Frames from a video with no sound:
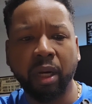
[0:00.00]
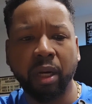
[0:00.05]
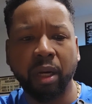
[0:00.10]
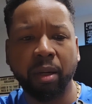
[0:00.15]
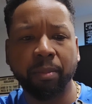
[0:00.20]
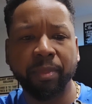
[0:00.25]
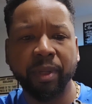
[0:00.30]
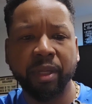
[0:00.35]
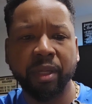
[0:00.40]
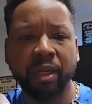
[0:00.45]

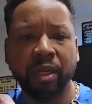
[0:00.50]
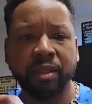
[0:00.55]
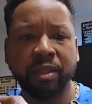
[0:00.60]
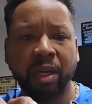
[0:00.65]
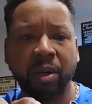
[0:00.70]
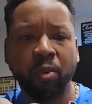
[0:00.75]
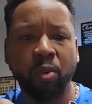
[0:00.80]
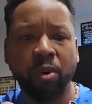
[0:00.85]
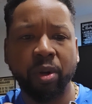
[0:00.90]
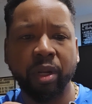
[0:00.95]
because I
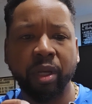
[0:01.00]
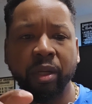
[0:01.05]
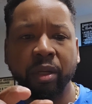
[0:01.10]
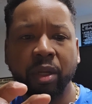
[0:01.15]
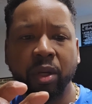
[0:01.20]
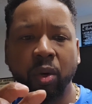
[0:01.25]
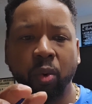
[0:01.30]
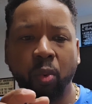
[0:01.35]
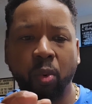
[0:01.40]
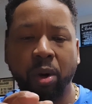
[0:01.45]
want to,
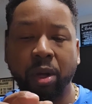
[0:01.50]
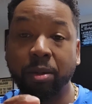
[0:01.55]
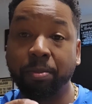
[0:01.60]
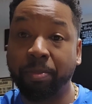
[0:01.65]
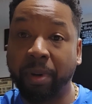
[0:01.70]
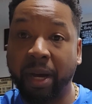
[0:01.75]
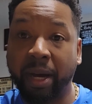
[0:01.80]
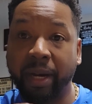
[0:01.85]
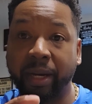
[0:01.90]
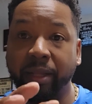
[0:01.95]
one,
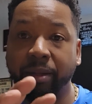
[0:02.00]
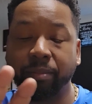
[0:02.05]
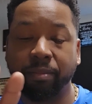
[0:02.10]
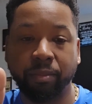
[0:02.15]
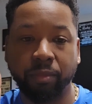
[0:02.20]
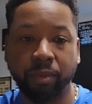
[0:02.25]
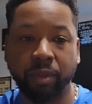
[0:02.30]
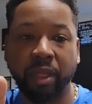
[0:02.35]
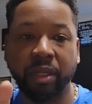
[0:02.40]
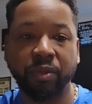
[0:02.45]
pot it,
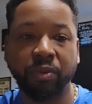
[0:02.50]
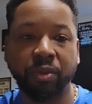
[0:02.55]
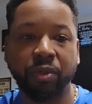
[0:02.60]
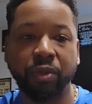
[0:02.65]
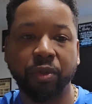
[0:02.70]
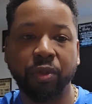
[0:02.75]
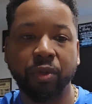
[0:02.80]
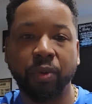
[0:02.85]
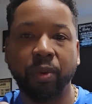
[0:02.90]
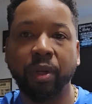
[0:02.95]
that's what you're
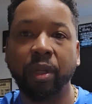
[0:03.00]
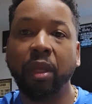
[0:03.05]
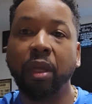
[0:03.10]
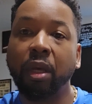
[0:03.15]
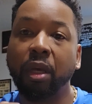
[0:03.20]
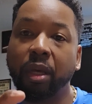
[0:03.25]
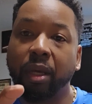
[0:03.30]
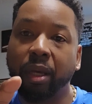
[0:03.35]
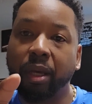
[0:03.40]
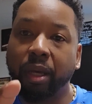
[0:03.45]
doing,
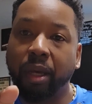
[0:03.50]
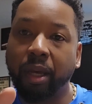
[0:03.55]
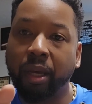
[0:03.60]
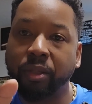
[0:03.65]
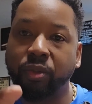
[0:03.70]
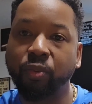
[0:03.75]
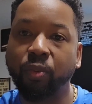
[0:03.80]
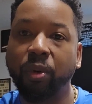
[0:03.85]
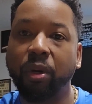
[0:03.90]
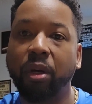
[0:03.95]

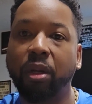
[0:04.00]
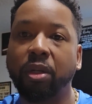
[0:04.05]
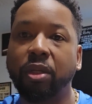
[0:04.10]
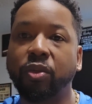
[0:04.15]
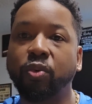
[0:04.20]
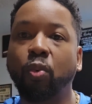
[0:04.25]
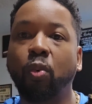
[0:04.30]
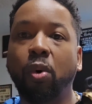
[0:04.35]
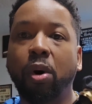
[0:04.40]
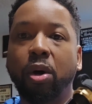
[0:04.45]
as well as
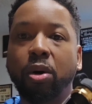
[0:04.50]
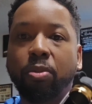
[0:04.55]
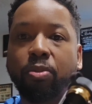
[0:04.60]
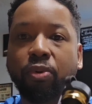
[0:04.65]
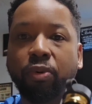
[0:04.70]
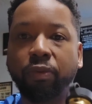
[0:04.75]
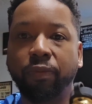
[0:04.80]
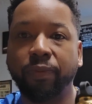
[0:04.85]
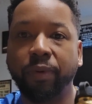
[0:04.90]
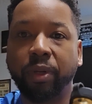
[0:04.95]

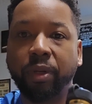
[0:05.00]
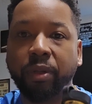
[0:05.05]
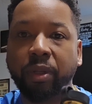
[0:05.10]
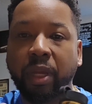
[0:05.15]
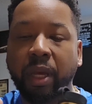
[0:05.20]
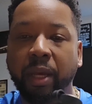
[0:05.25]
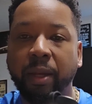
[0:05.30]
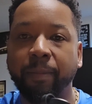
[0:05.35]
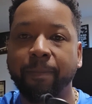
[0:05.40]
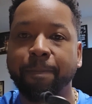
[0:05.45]
waterproof it,
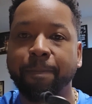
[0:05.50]
okay?